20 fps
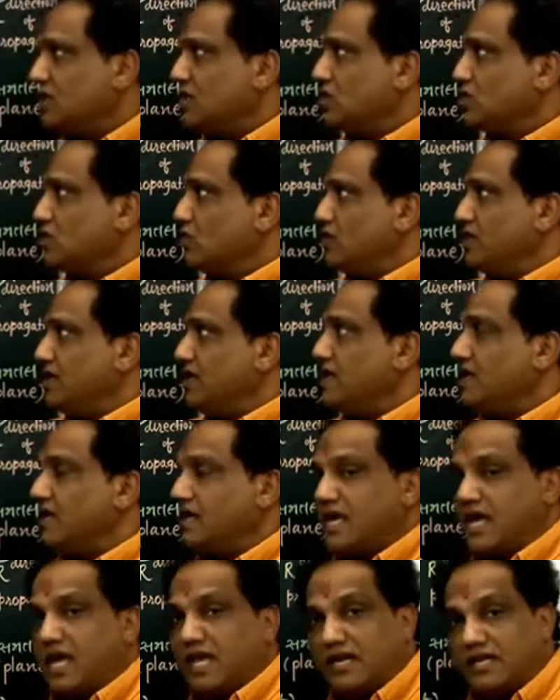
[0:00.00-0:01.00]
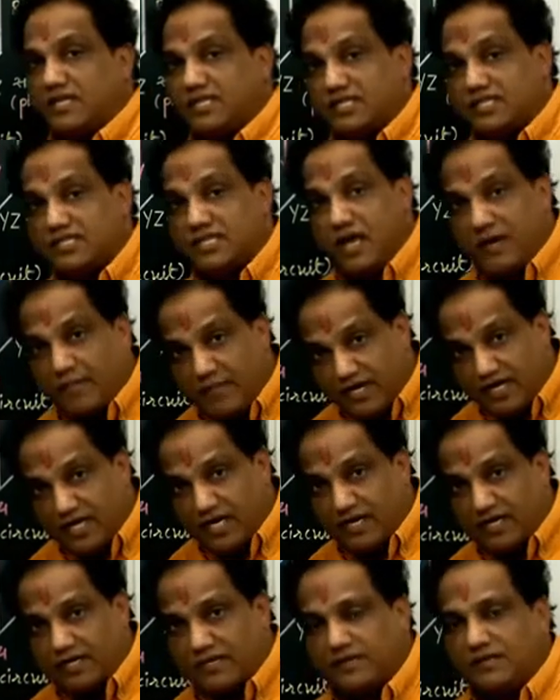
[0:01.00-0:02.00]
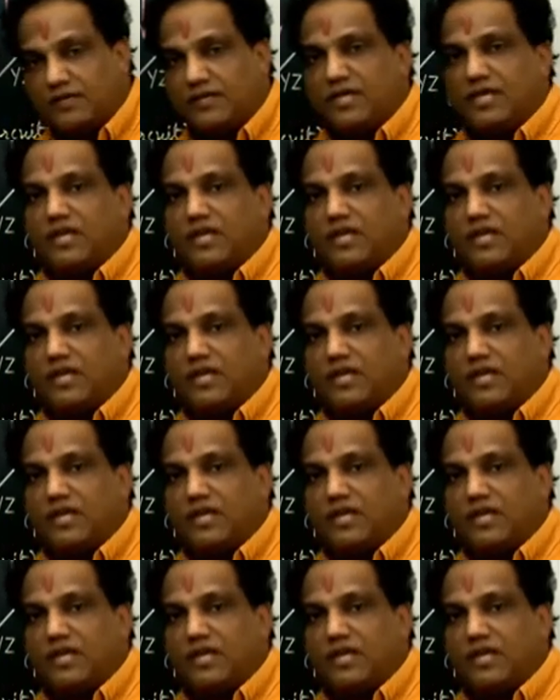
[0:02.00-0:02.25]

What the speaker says: So here energy is emitted